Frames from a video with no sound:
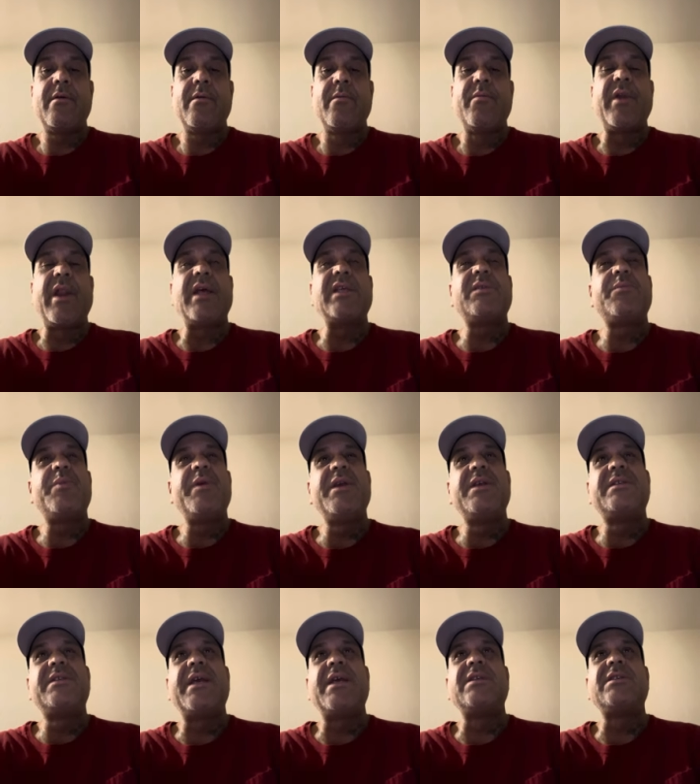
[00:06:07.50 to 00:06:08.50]
But I speak
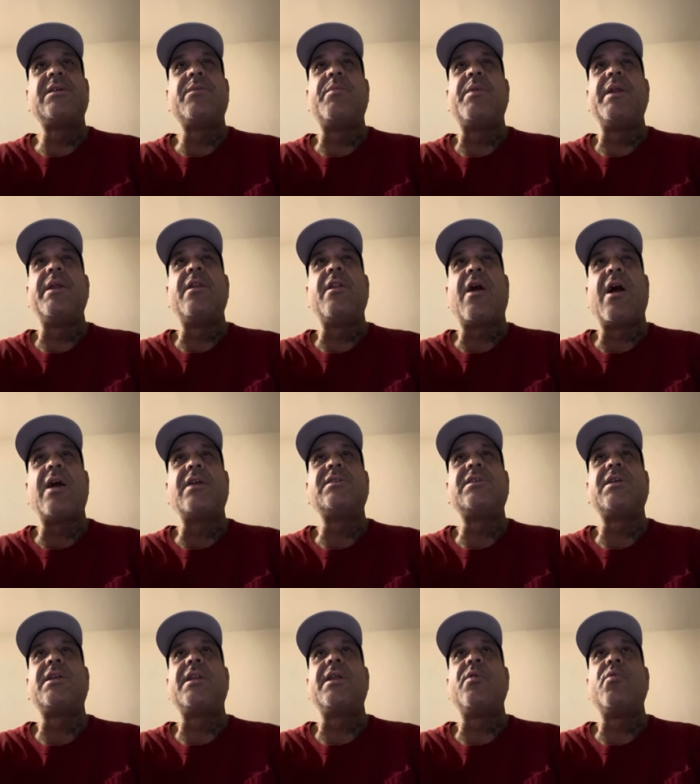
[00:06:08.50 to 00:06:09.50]
sensibly,
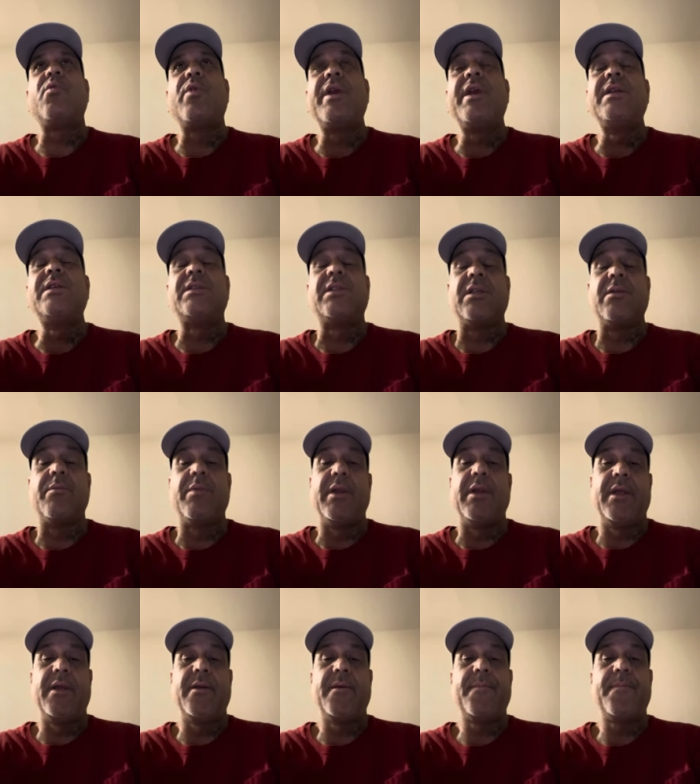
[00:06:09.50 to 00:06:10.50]
logically, reasonably.